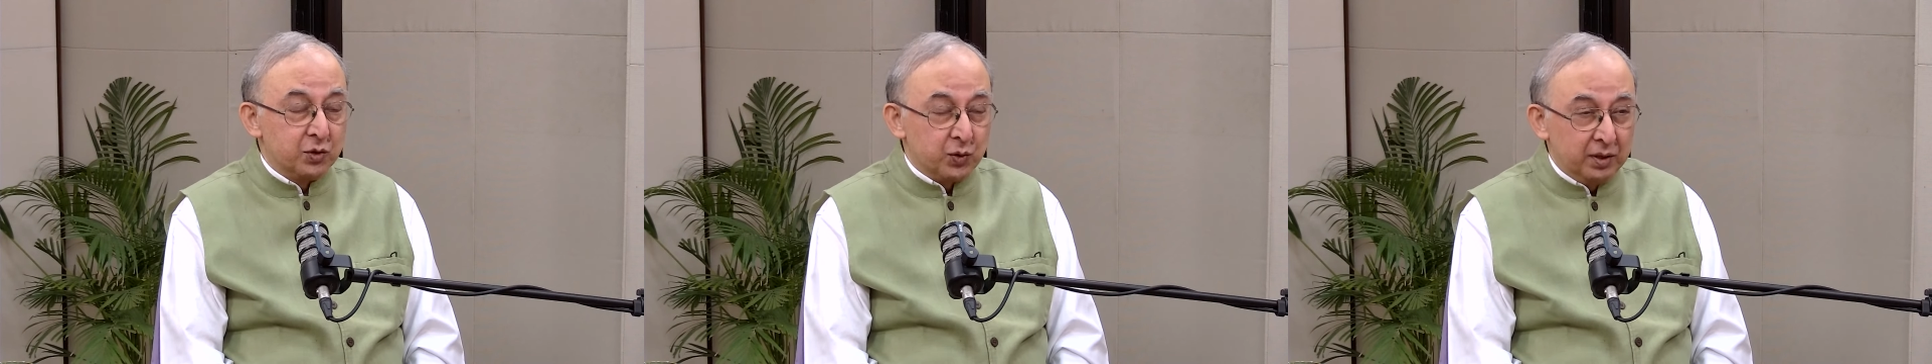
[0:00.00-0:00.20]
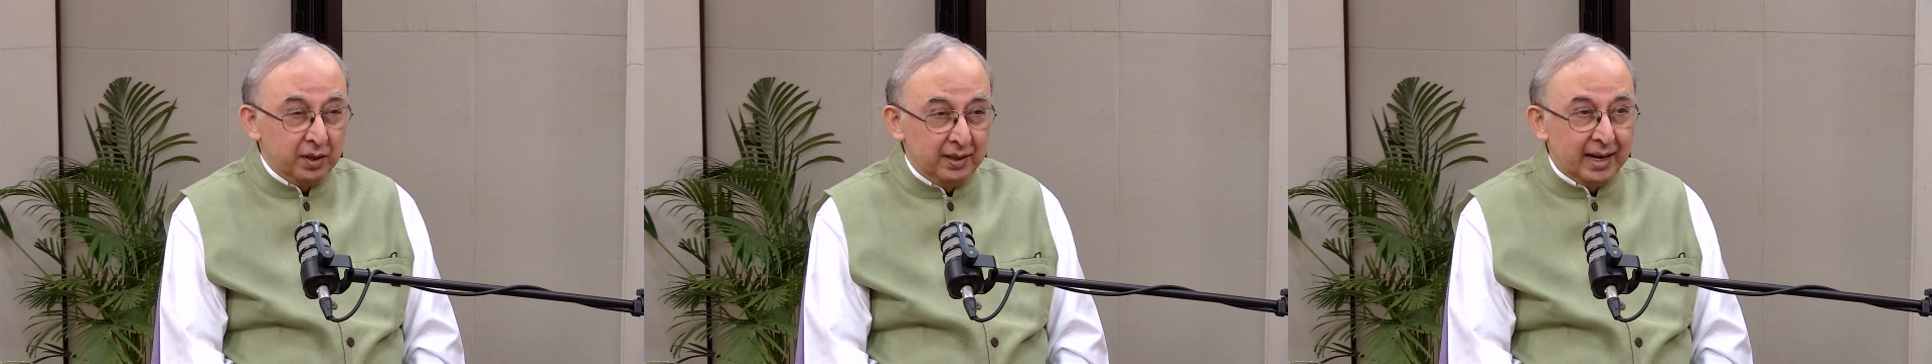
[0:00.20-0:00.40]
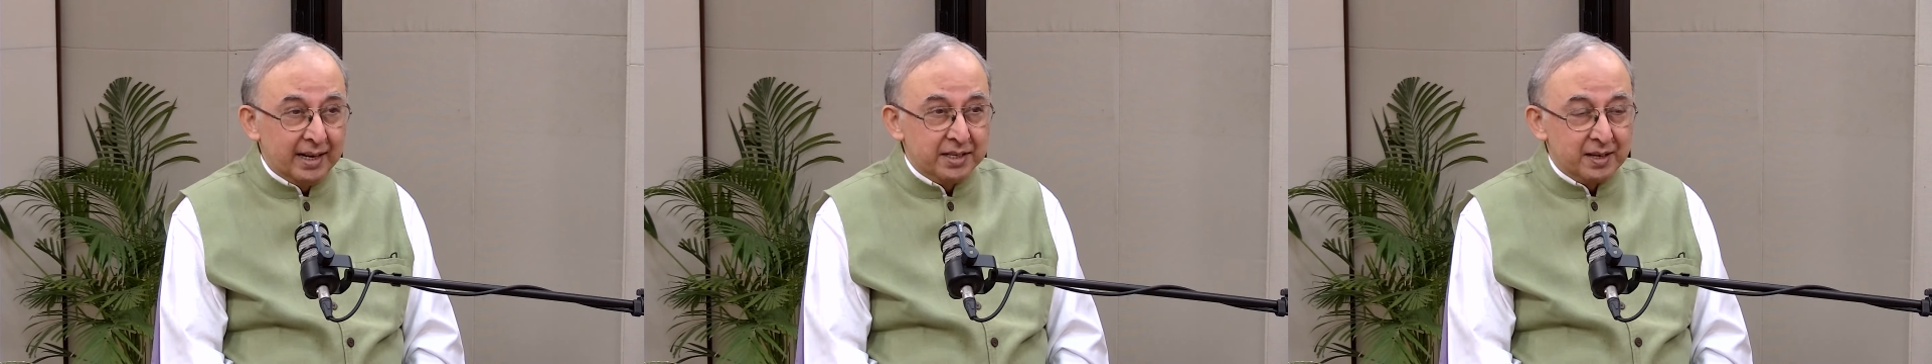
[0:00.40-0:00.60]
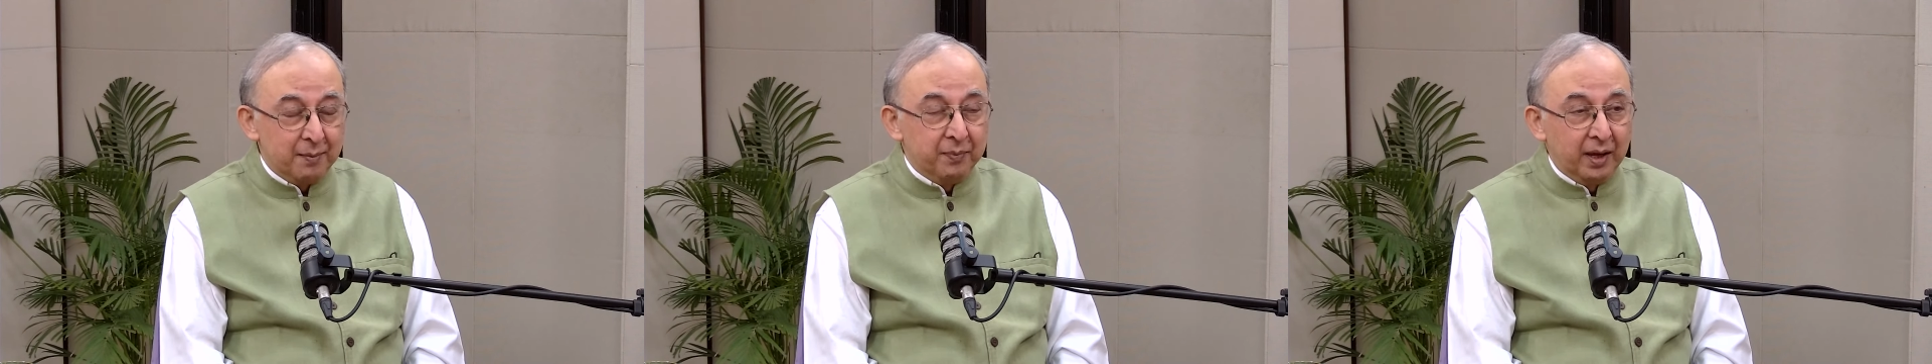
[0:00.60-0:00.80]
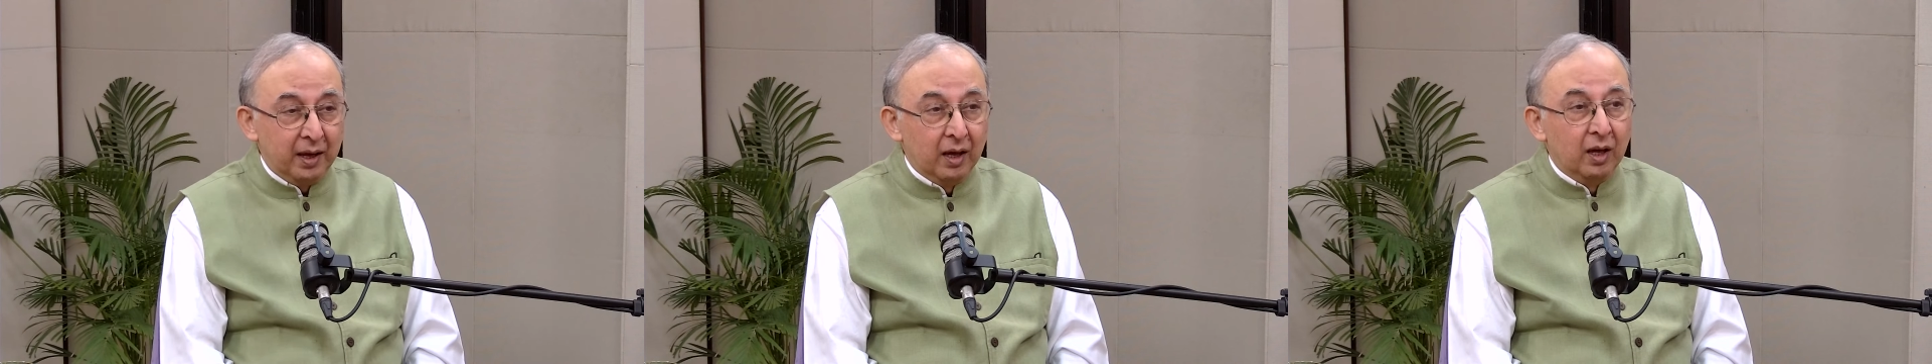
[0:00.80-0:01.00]
So I think that is
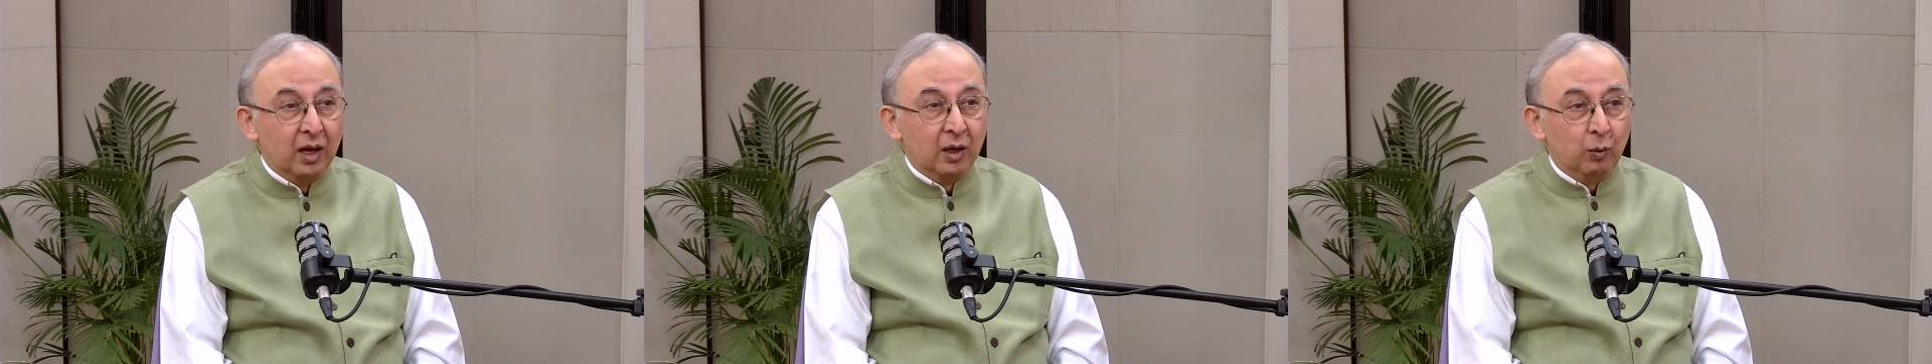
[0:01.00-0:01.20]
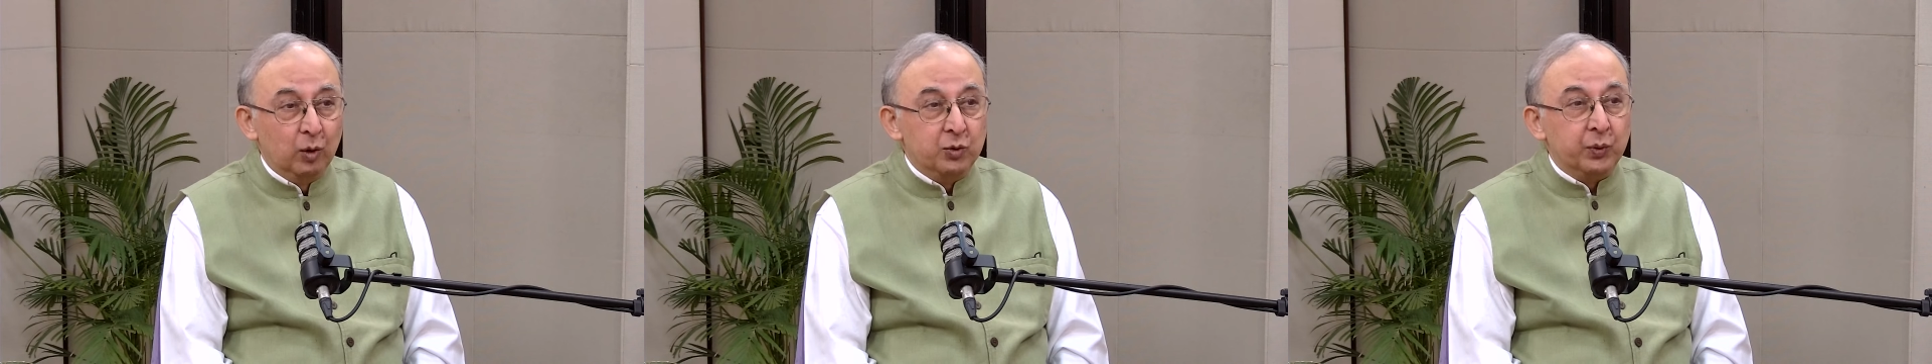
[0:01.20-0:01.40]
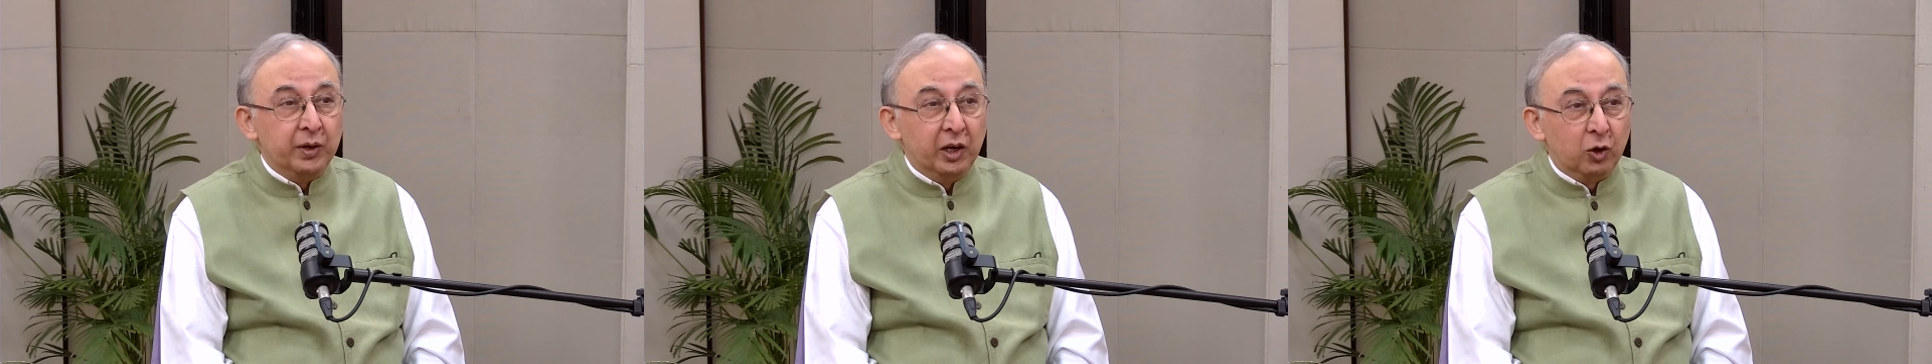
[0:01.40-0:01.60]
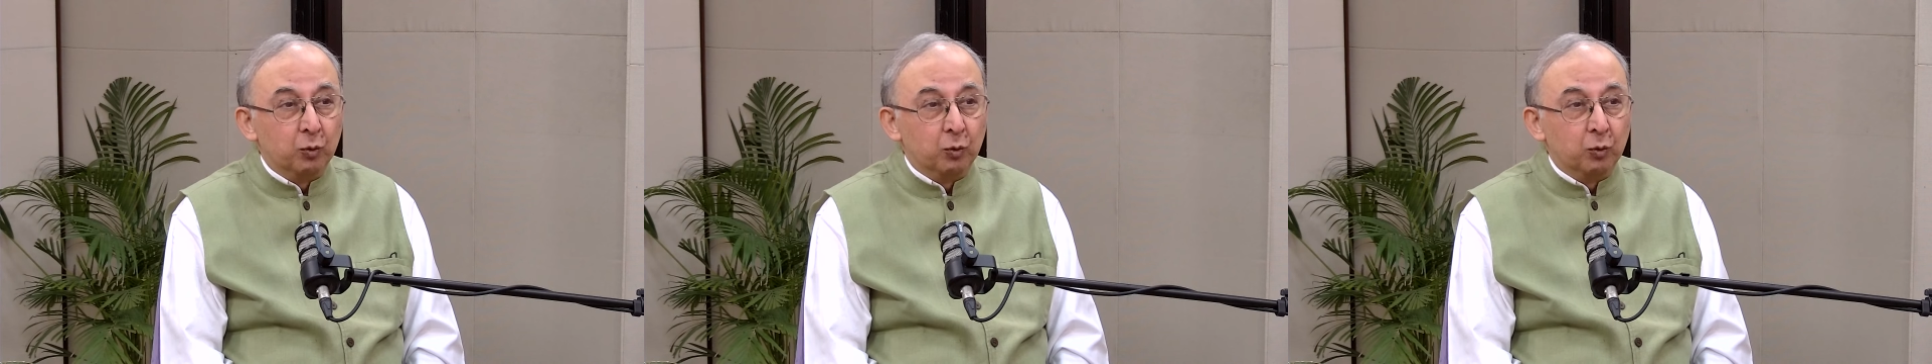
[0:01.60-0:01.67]
something which we need